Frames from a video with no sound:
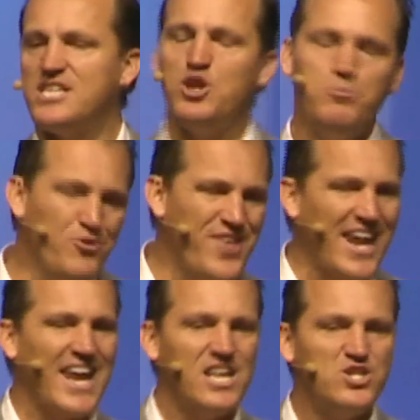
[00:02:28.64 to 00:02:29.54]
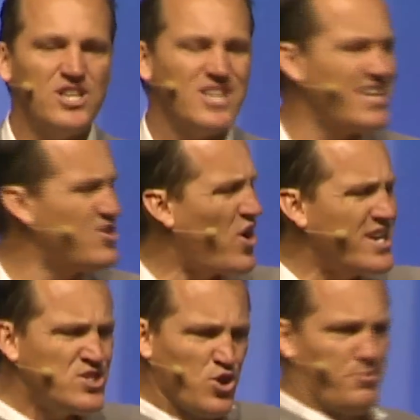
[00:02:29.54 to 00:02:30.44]
you put that energy not
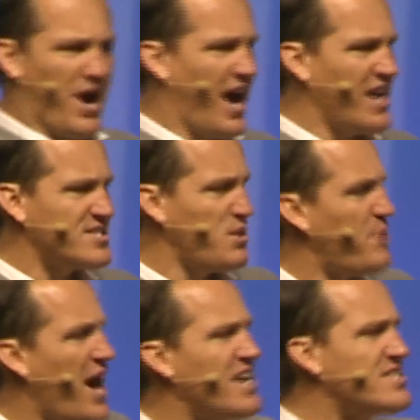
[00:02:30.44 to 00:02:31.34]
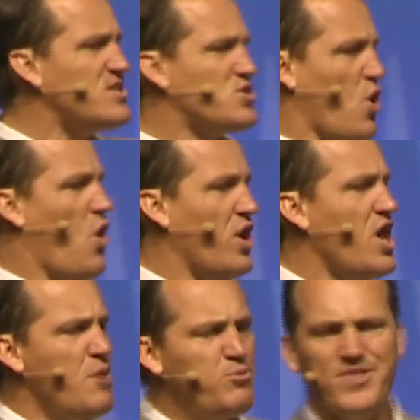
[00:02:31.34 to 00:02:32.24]
into your past. The past is gone.
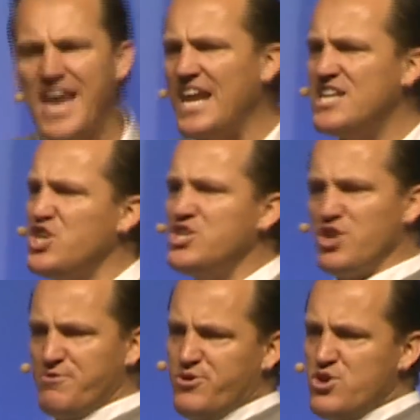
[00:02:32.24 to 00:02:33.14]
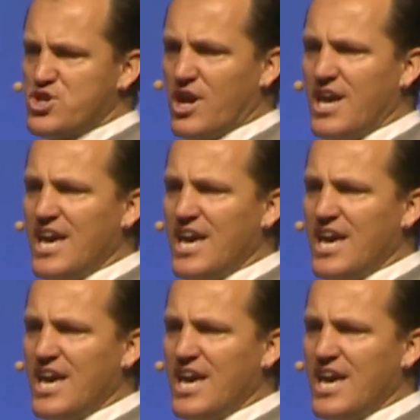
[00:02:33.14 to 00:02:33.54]
Put that energy into your future.